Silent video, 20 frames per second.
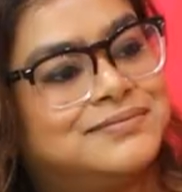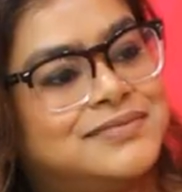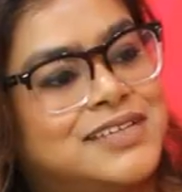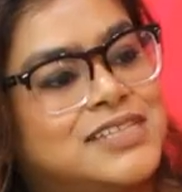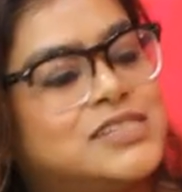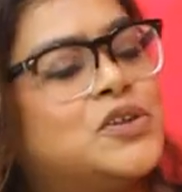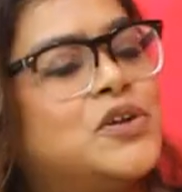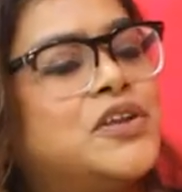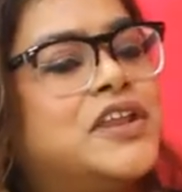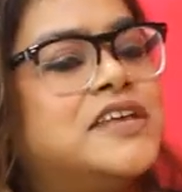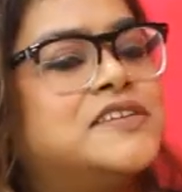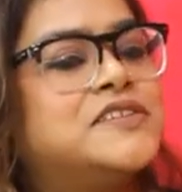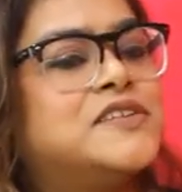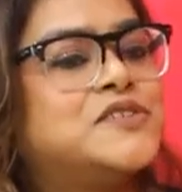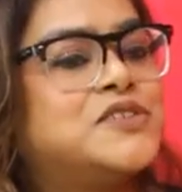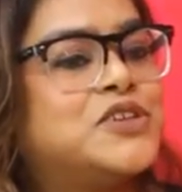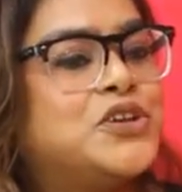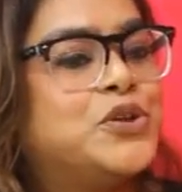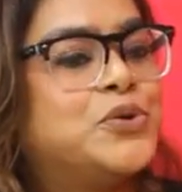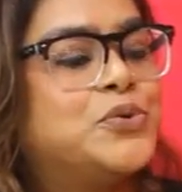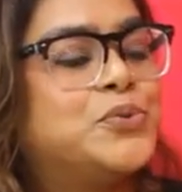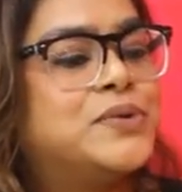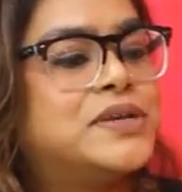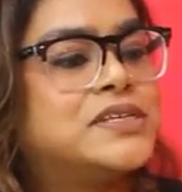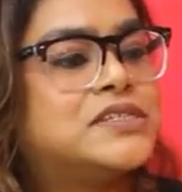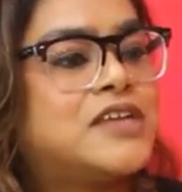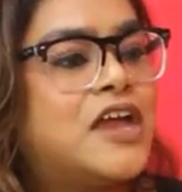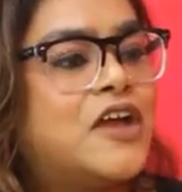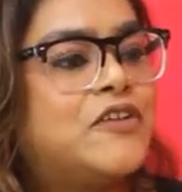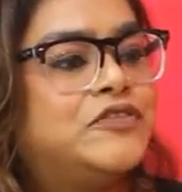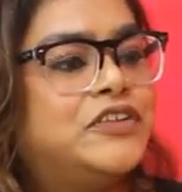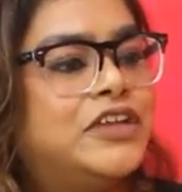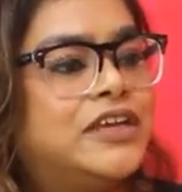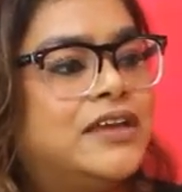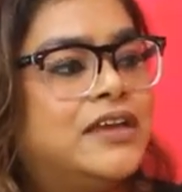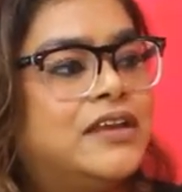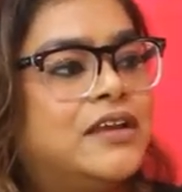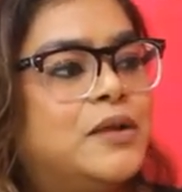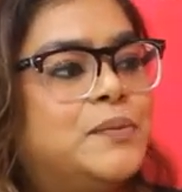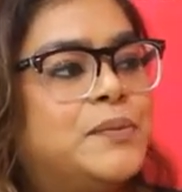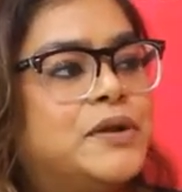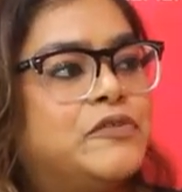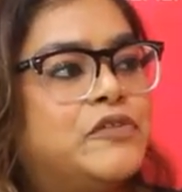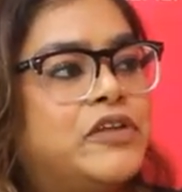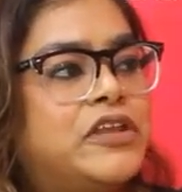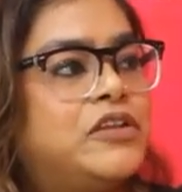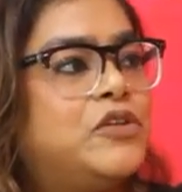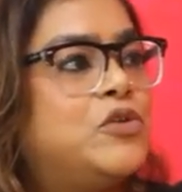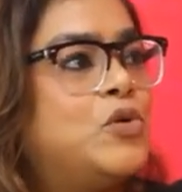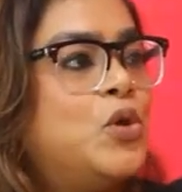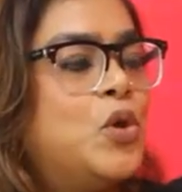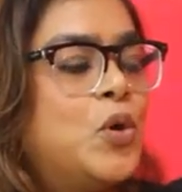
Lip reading: It's not necessary you must have taken it, but when you